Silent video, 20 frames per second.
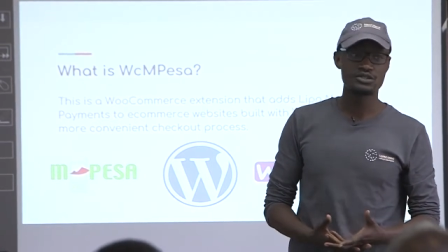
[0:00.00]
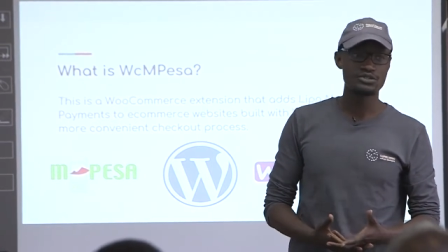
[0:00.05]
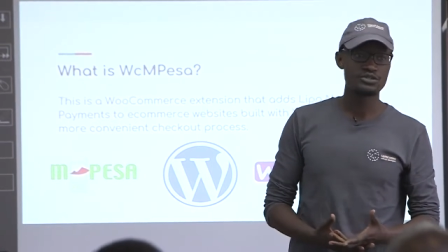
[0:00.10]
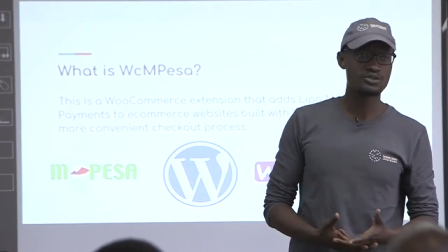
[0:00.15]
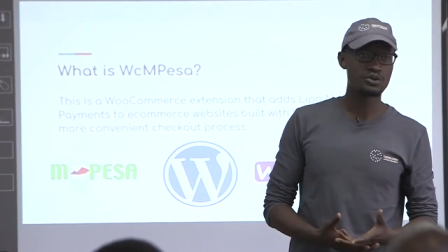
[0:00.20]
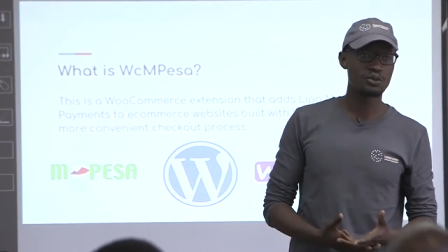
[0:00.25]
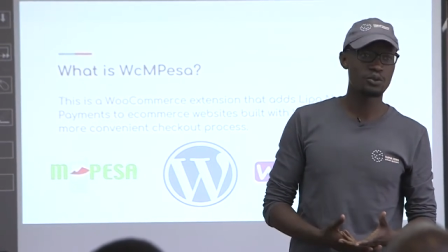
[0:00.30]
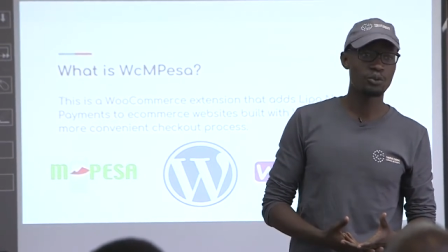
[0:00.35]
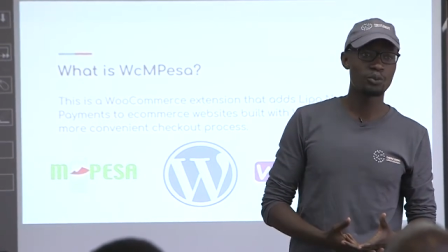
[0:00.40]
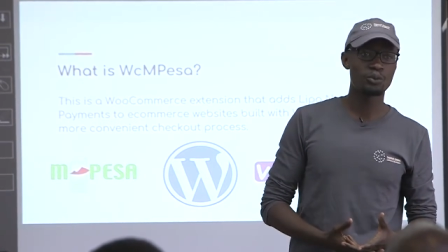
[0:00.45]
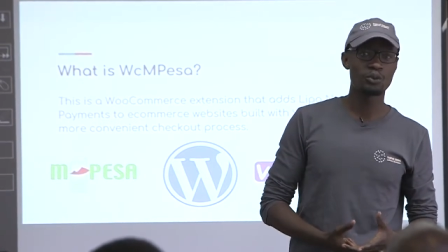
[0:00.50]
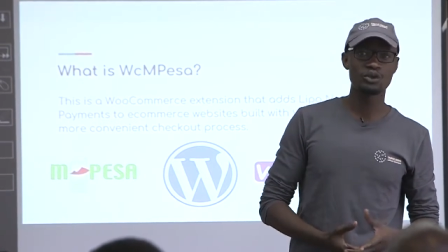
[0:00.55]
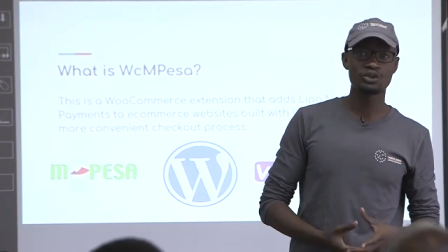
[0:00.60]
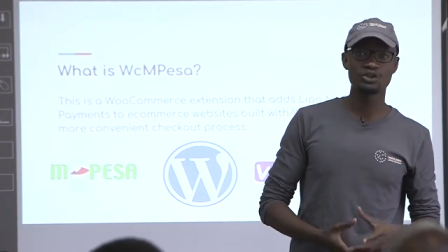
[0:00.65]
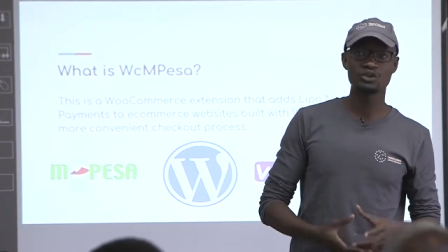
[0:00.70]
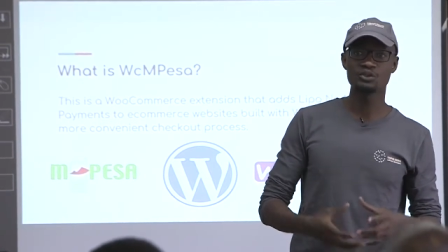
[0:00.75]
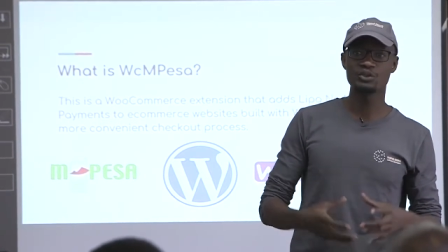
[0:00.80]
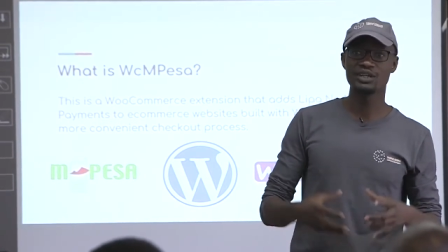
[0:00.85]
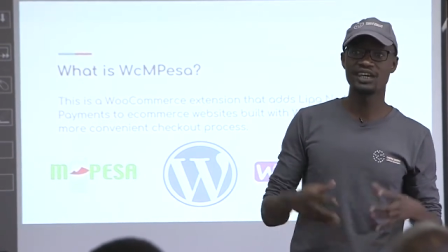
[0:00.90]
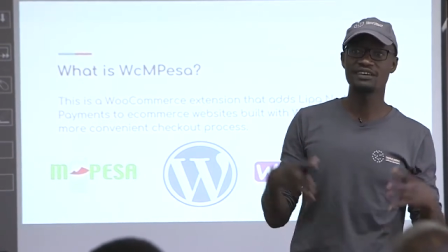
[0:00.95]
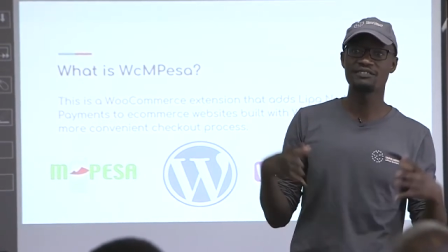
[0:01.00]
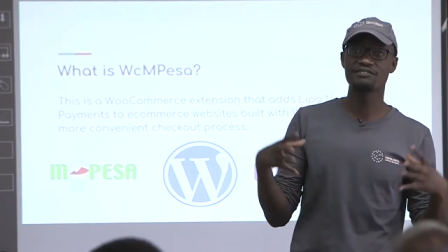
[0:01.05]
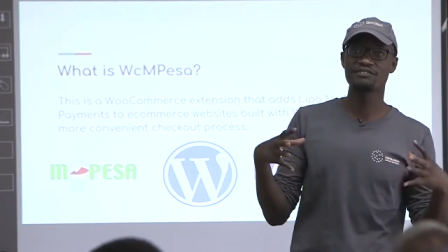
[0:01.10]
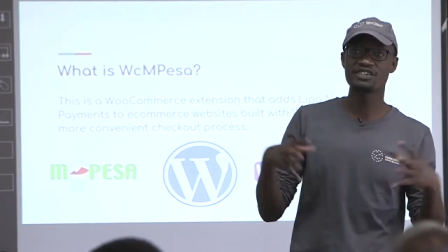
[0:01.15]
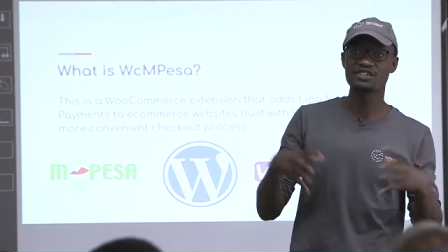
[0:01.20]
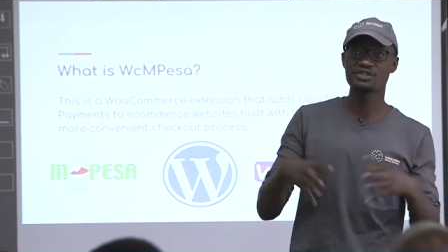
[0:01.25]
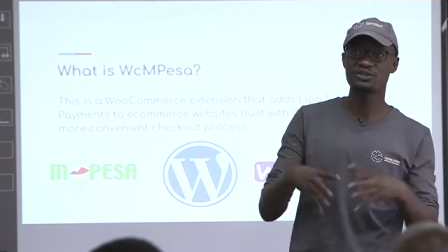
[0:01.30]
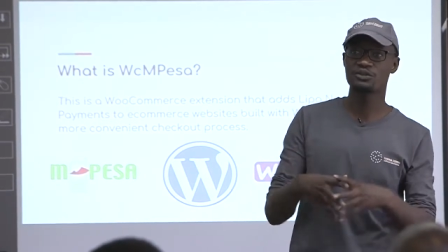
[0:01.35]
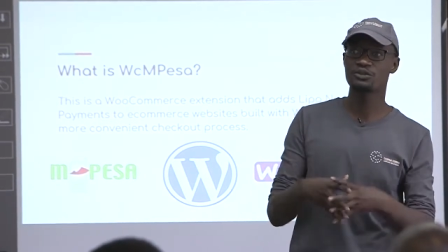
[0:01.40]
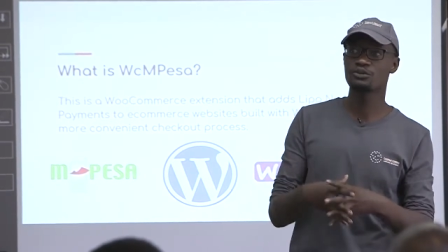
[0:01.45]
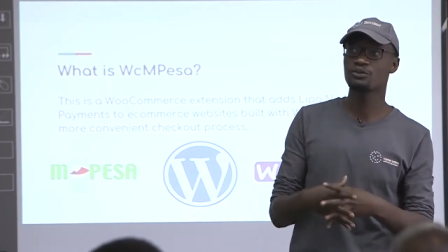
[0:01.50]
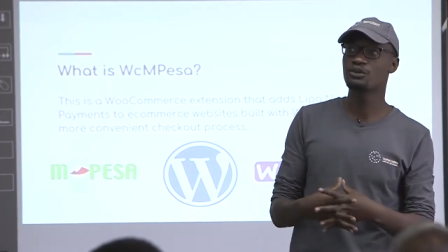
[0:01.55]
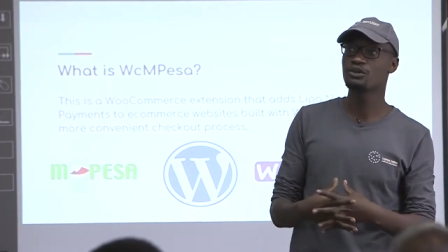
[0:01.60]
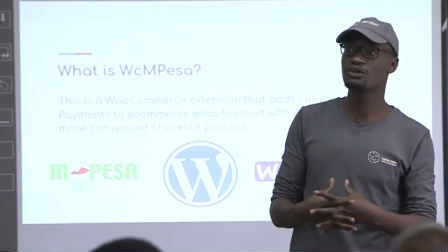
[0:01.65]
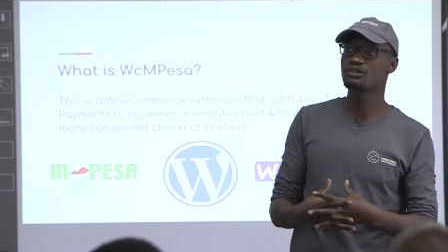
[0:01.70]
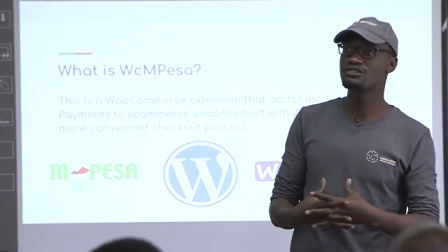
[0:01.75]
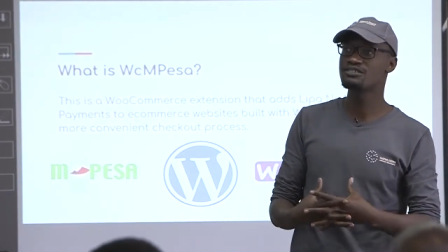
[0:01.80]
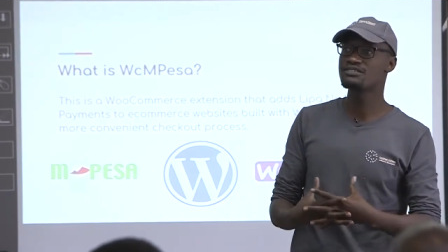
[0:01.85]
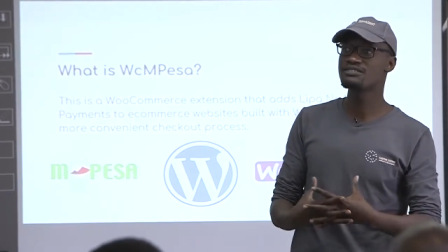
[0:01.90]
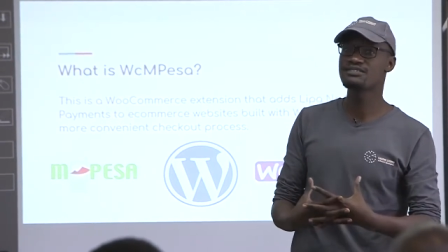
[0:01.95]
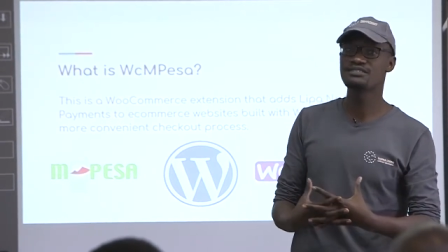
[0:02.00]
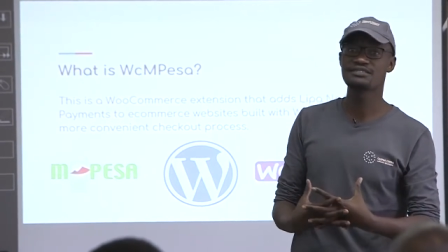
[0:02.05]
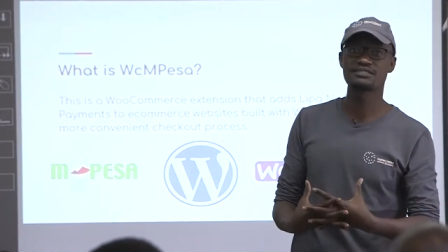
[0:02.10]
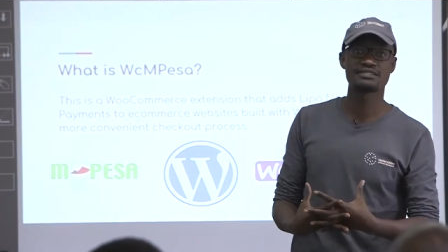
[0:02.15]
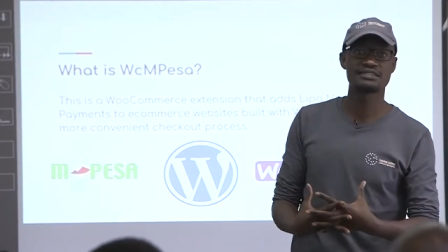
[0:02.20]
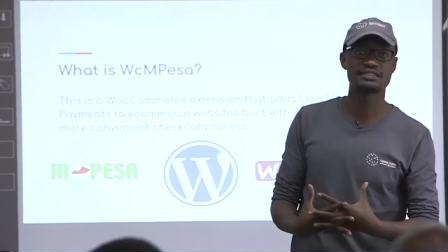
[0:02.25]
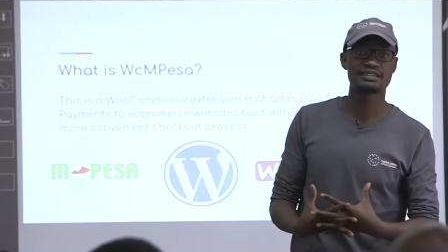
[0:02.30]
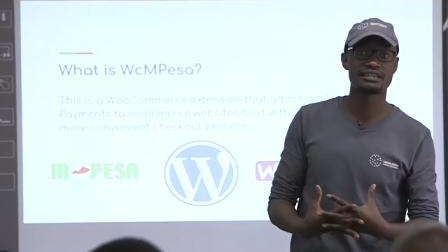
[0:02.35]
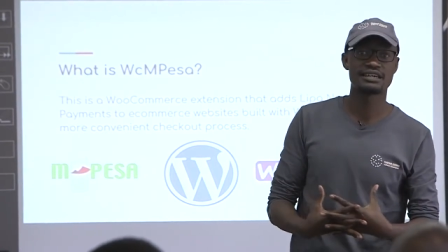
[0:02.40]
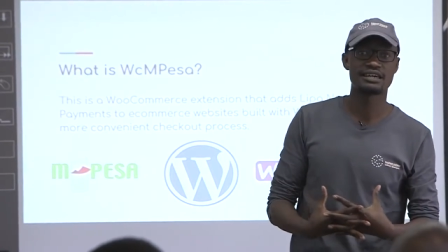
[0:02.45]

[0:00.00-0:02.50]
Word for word: So what we envisioned was